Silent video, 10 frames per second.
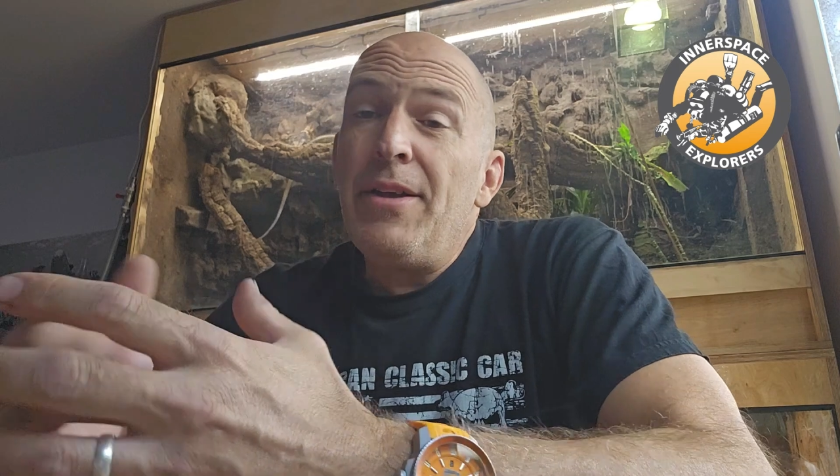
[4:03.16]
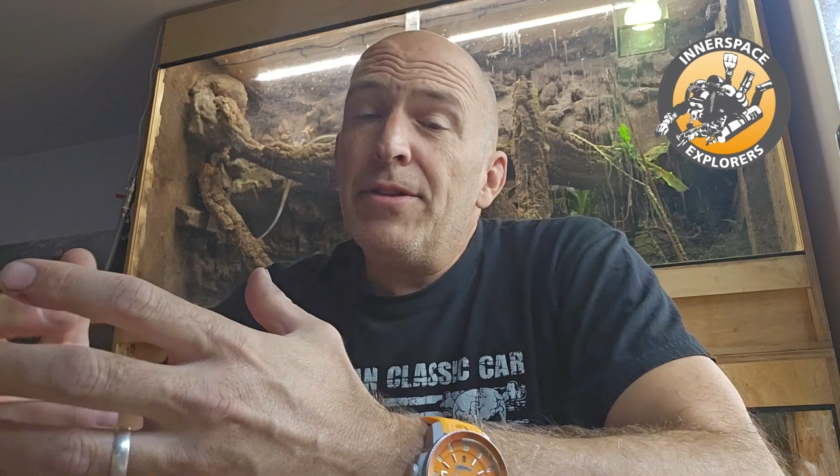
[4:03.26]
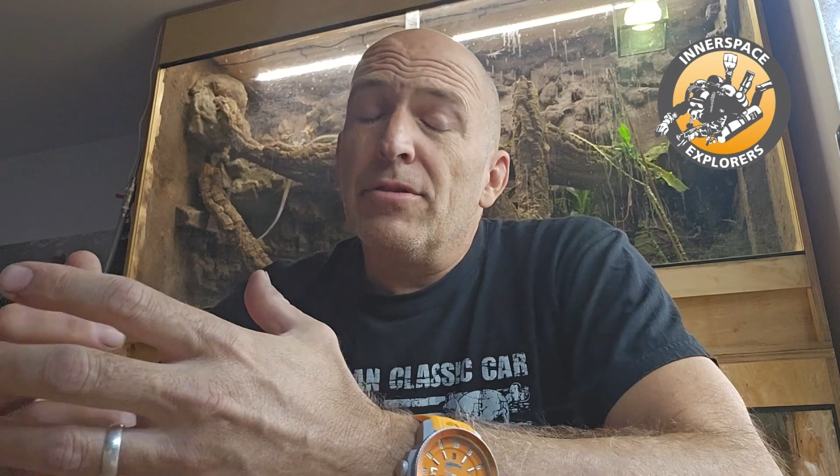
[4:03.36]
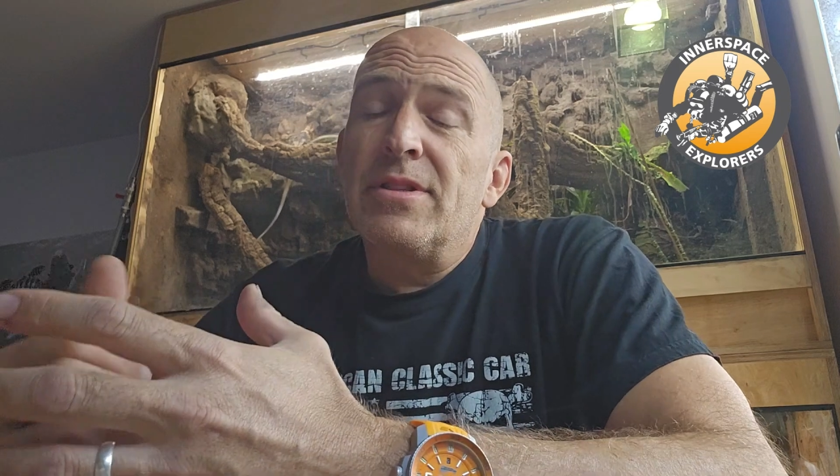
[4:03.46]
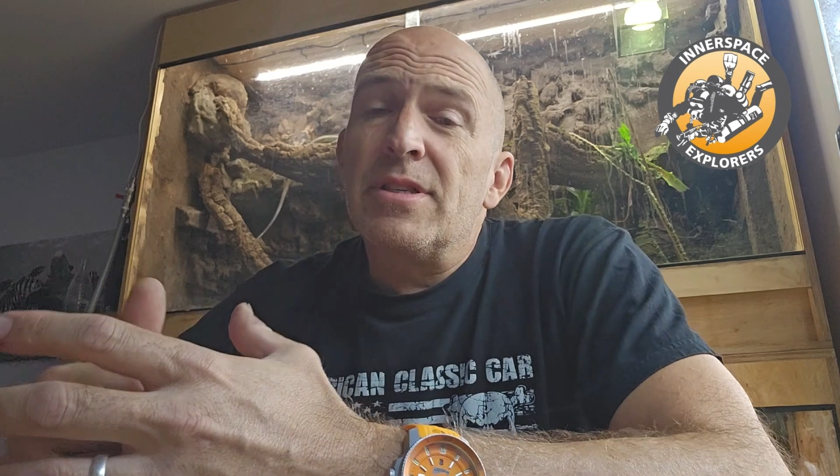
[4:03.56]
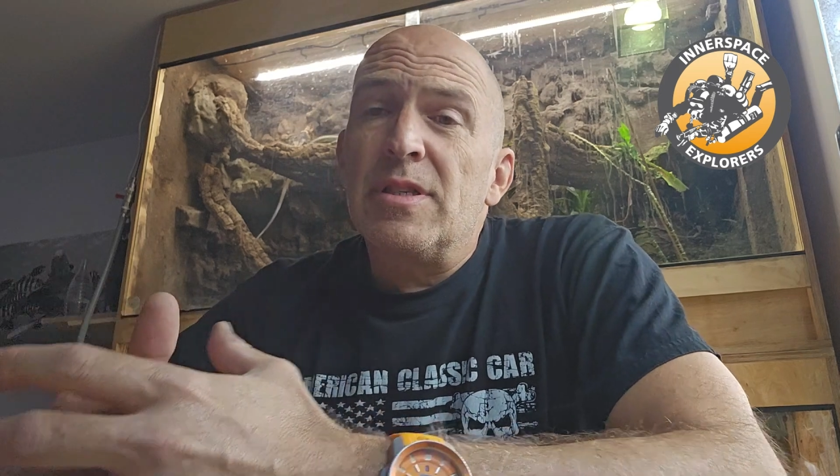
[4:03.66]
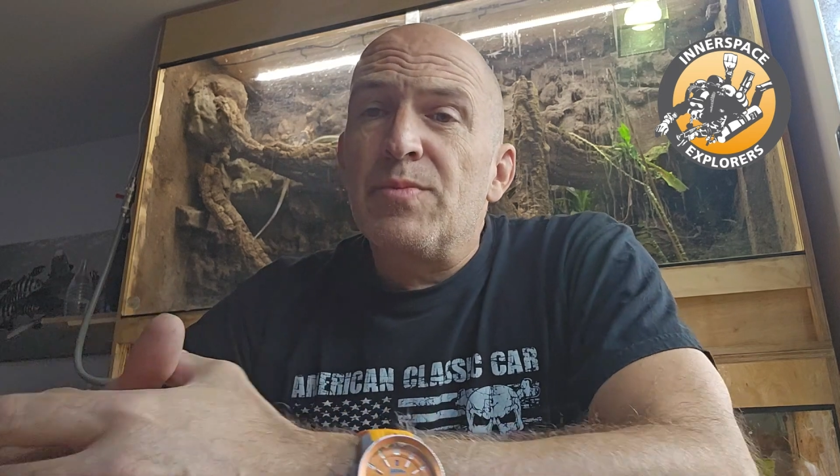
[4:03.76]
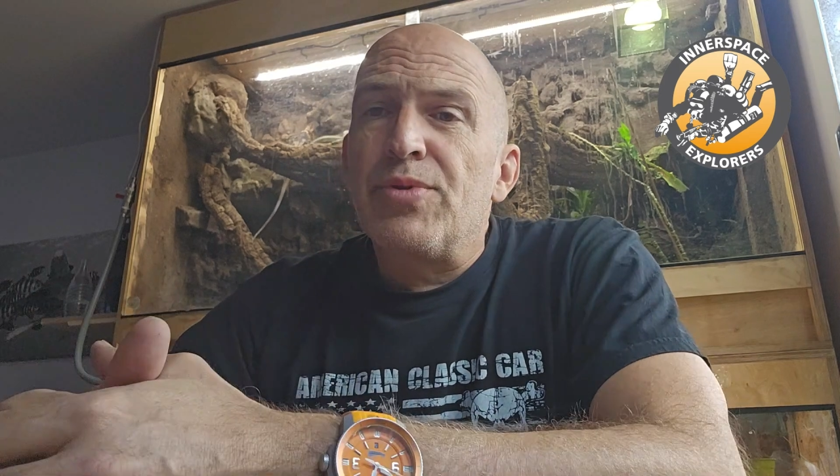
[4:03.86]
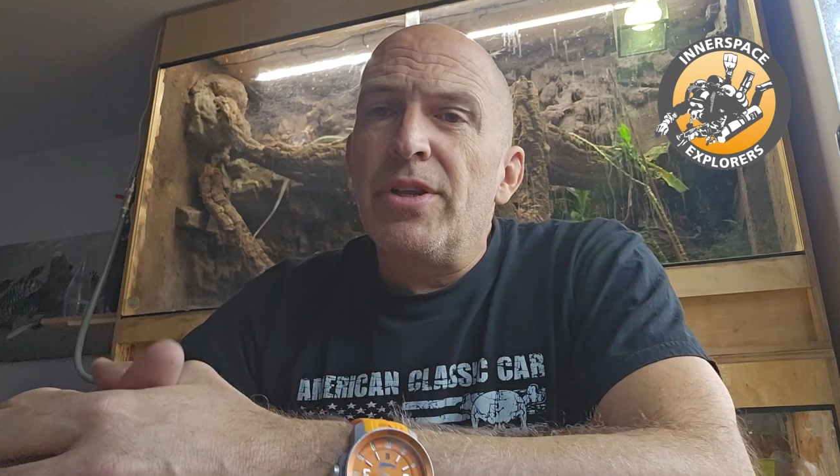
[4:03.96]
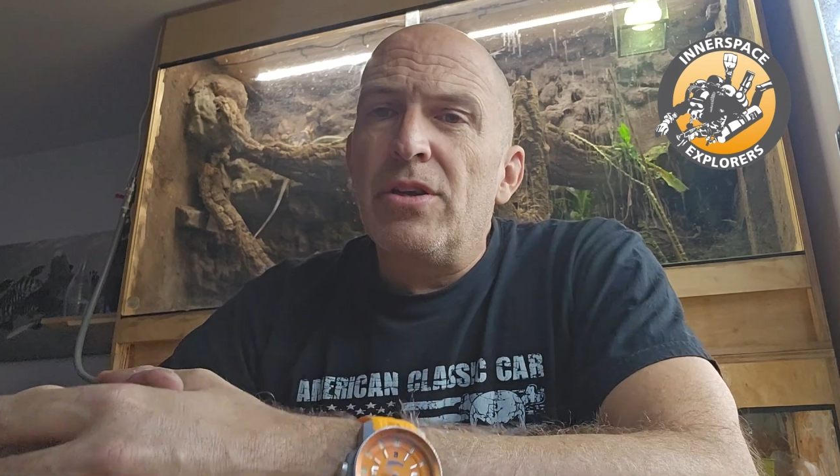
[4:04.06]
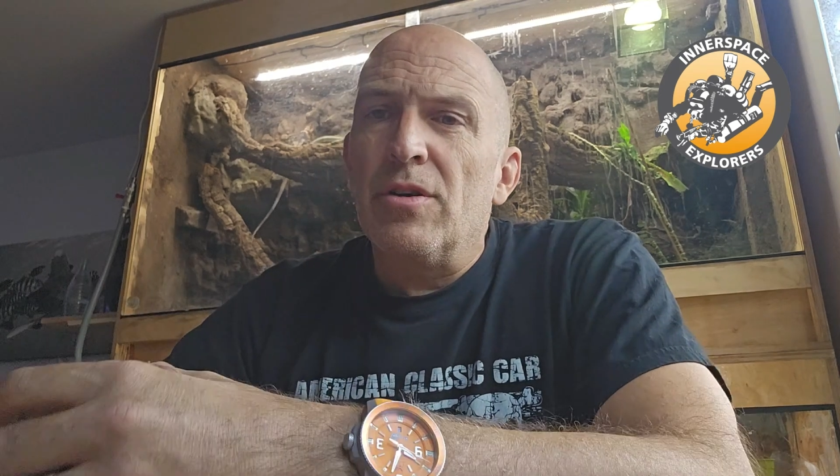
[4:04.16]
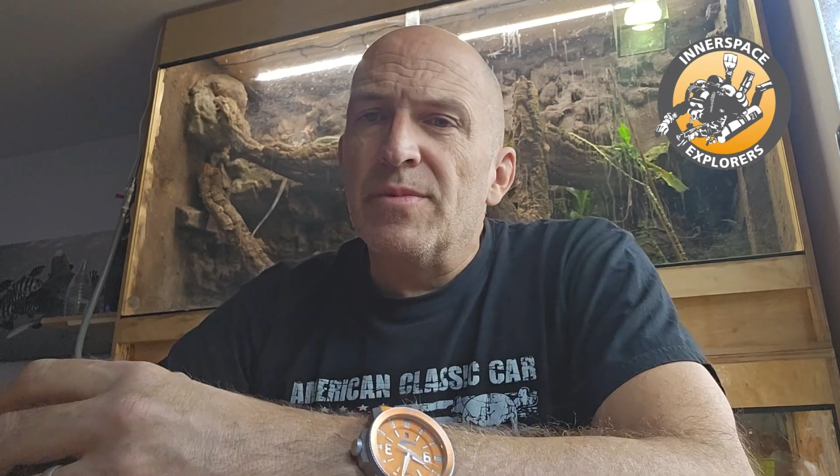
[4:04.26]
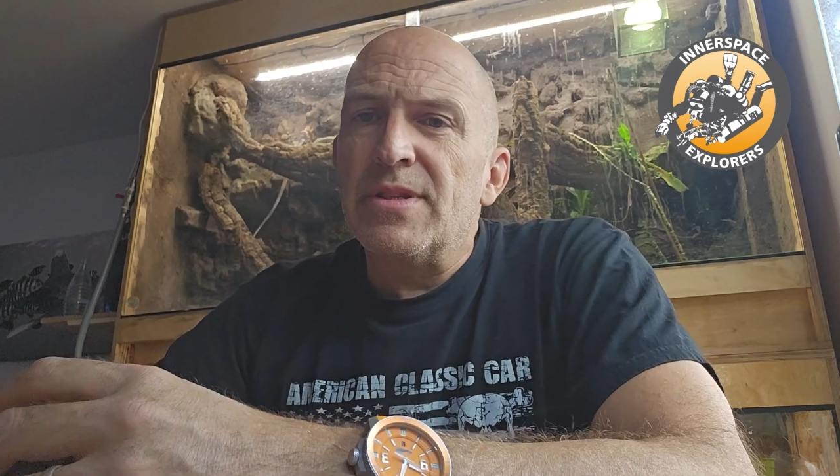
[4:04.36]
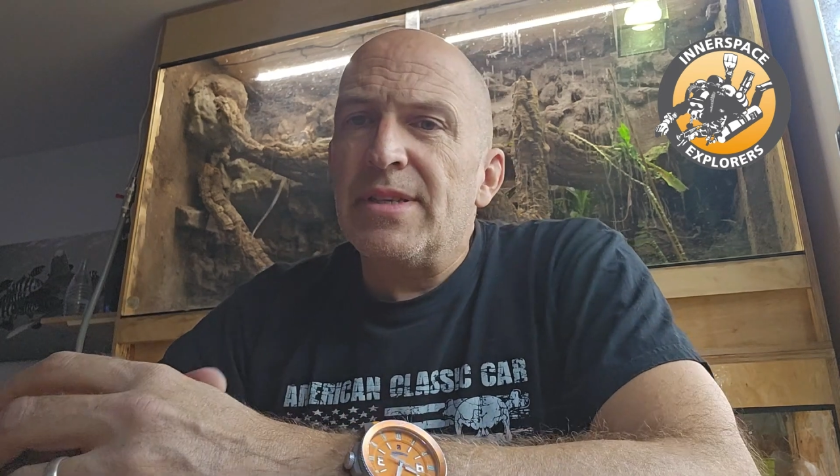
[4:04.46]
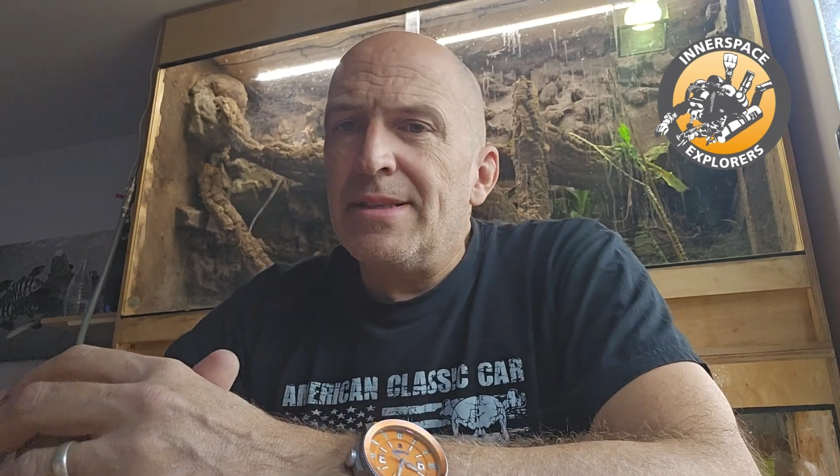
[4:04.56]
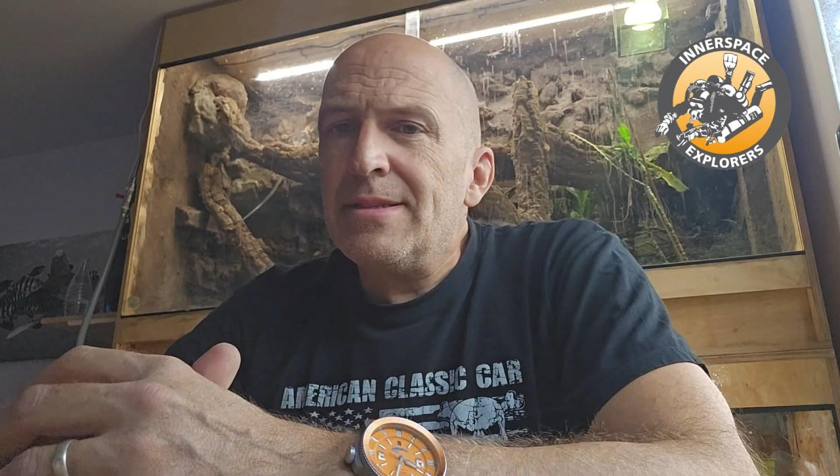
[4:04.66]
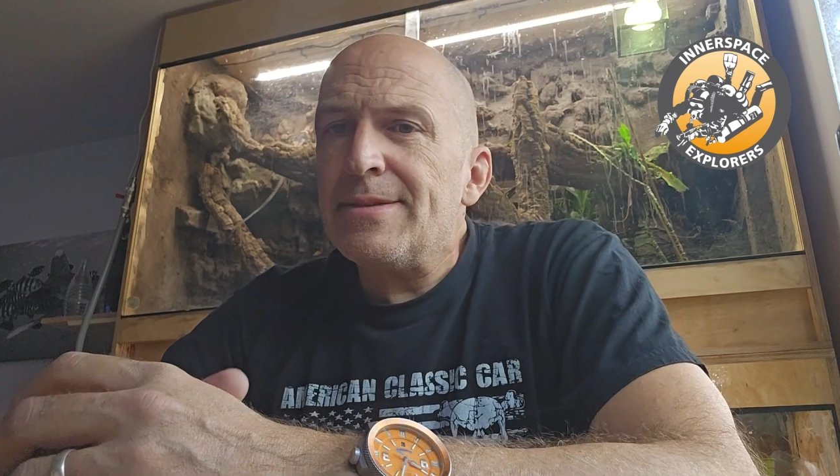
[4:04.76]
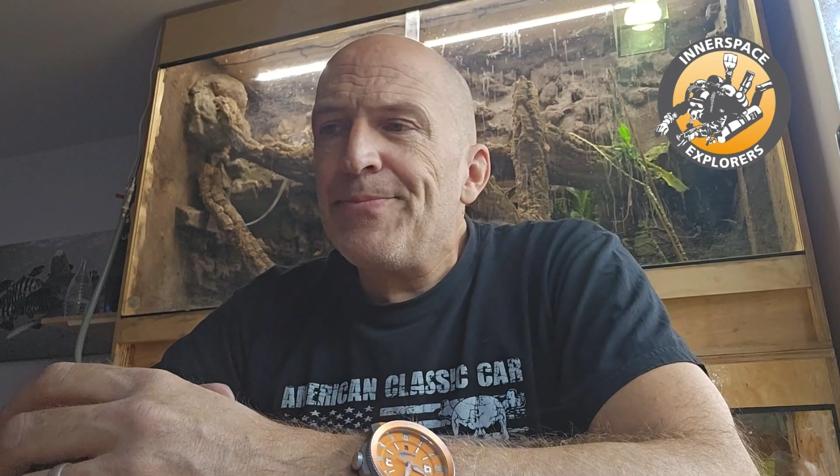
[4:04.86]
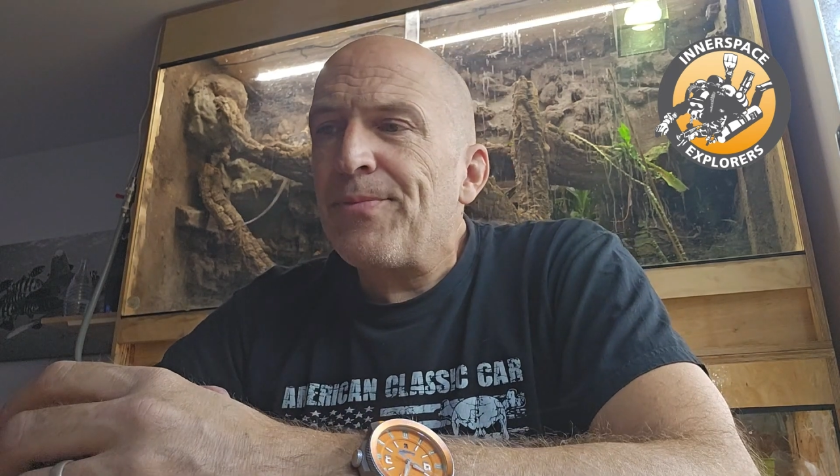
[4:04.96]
thought this is pretty common sense,